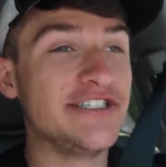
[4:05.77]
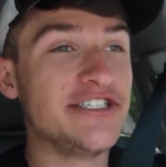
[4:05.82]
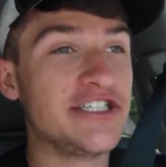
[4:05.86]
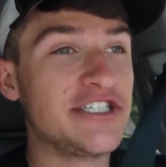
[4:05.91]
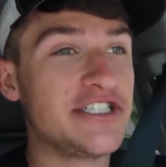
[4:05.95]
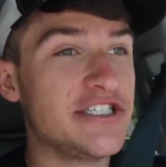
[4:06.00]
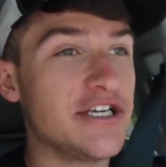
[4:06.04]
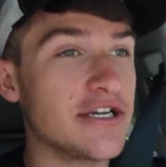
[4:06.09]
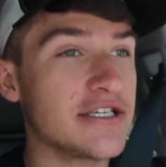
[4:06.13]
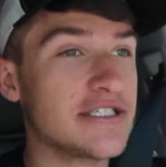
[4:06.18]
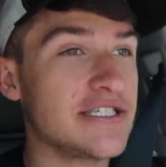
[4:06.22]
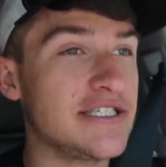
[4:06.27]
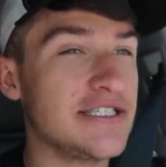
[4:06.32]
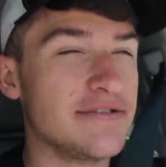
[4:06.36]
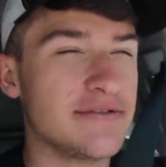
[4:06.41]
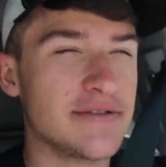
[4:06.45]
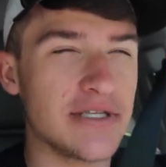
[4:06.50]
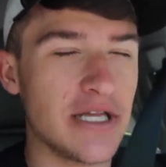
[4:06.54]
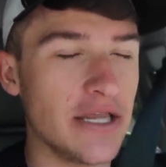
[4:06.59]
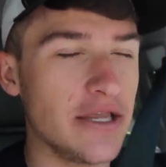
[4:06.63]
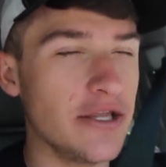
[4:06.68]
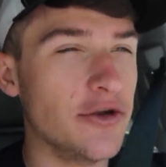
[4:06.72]
I just sucks because
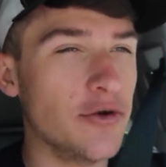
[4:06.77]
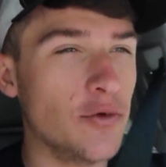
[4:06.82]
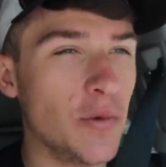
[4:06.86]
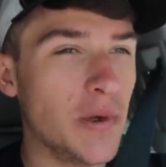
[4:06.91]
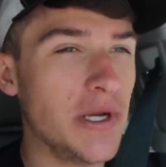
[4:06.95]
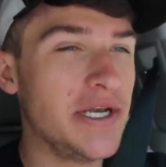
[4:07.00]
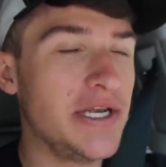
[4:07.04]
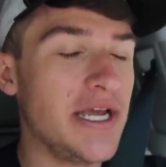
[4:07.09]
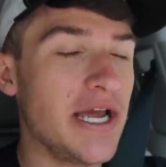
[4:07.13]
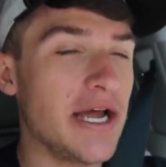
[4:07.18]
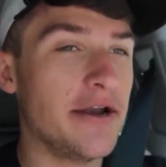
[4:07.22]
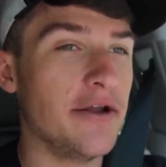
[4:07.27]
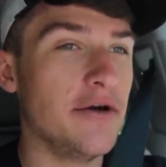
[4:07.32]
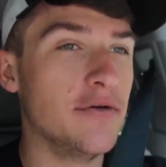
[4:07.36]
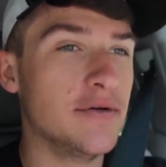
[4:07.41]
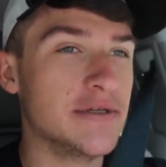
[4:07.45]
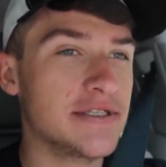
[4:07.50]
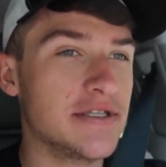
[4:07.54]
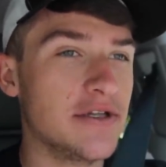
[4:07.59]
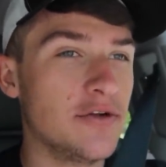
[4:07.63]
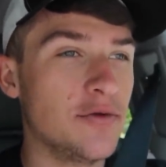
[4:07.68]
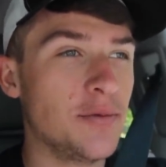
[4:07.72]
it was a little windy. I know
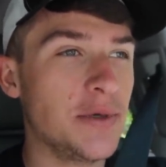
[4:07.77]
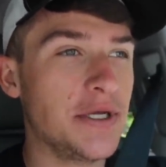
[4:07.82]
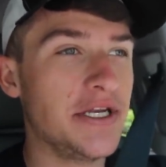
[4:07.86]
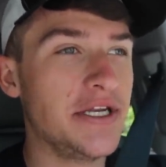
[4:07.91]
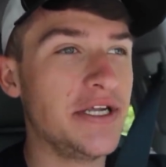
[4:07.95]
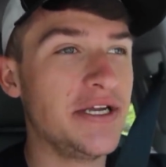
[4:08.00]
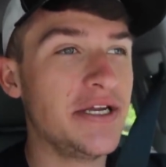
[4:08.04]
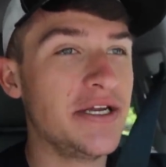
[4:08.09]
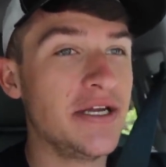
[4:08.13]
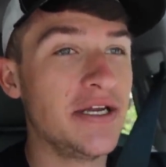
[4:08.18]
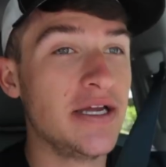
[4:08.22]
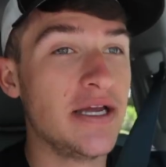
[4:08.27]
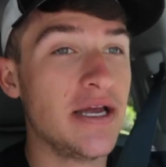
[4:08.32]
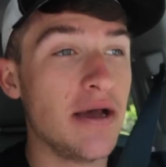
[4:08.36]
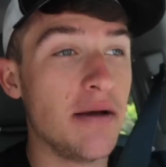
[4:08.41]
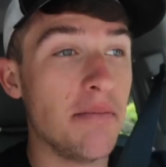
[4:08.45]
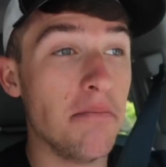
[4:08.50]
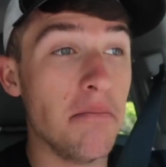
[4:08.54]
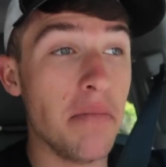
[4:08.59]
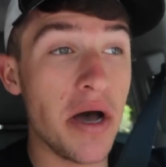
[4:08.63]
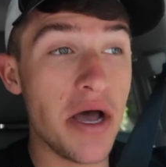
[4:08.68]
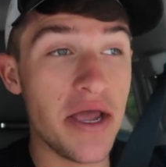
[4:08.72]
it was a little windy,
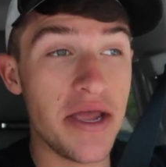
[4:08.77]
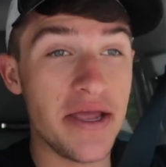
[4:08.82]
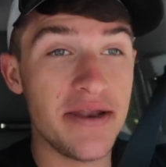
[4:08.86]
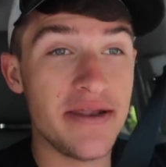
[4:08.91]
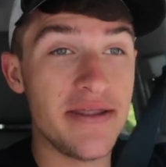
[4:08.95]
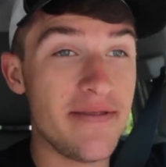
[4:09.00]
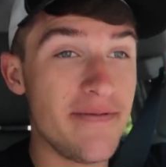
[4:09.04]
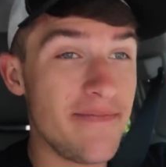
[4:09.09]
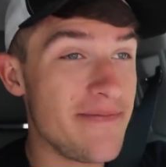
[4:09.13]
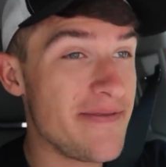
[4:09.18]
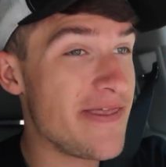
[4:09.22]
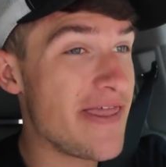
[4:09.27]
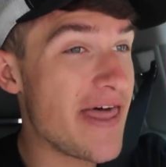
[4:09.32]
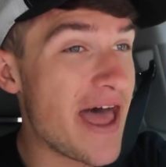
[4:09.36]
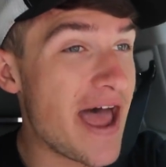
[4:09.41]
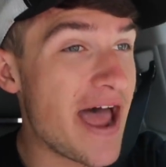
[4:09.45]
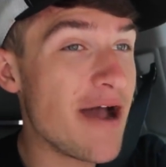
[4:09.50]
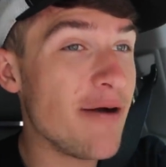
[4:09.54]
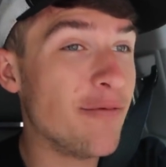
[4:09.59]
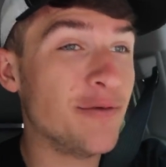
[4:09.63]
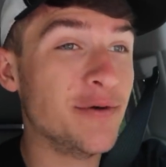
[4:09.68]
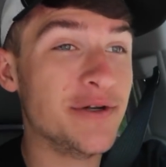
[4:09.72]
but
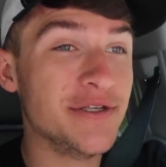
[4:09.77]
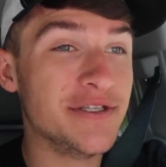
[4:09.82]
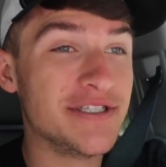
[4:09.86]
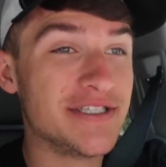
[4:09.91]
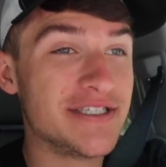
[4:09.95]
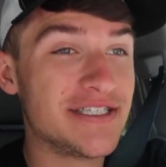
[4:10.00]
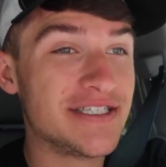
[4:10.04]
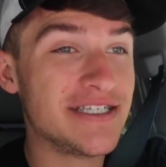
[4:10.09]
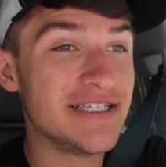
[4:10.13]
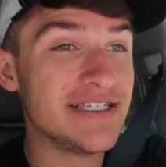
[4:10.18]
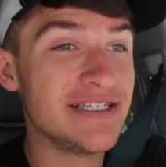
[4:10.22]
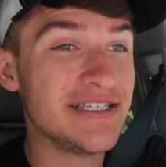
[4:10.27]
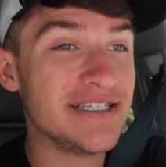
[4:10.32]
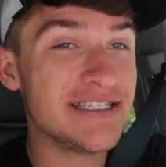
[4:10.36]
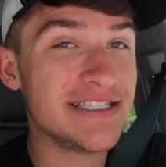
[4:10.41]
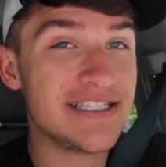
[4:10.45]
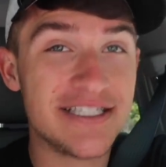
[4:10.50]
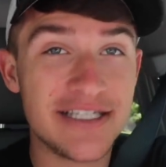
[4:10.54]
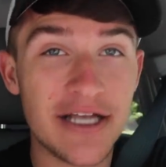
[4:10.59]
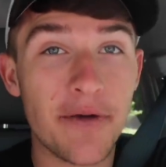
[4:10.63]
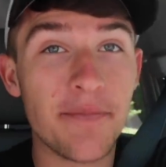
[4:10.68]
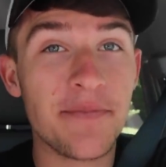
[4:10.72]
that was
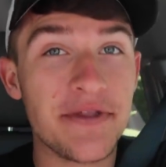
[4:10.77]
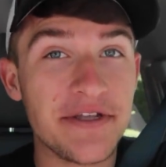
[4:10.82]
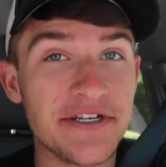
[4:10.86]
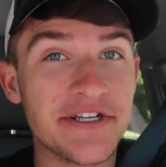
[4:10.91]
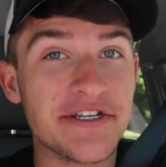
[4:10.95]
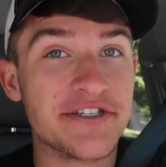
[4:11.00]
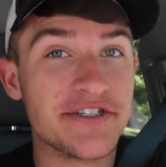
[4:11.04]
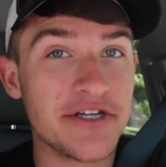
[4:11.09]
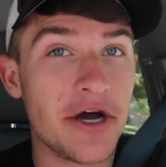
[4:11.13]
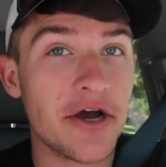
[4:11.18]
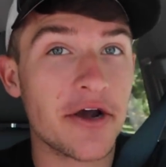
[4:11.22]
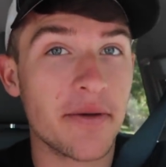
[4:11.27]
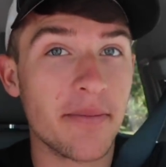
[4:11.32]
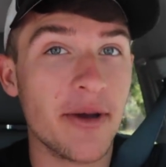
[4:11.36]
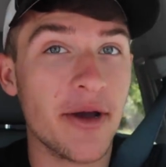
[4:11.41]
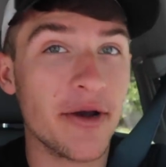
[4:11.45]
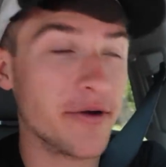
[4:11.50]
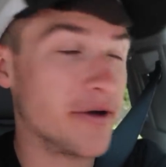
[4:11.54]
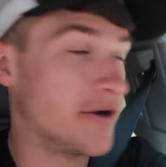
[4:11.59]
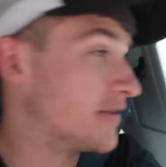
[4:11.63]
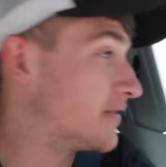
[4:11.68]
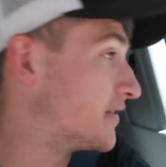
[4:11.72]
something to talk
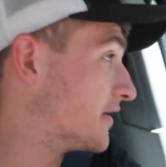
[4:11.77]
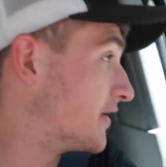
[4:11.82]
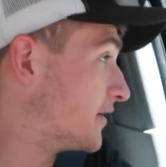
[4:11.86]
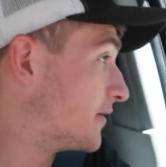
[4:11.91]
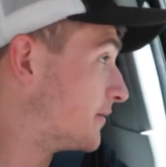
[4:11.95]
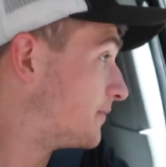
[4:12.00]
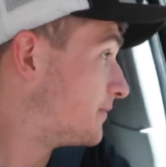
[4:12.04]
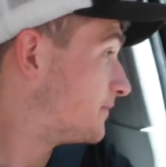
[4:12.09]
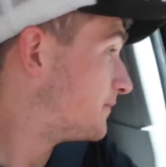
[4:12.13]
about right there.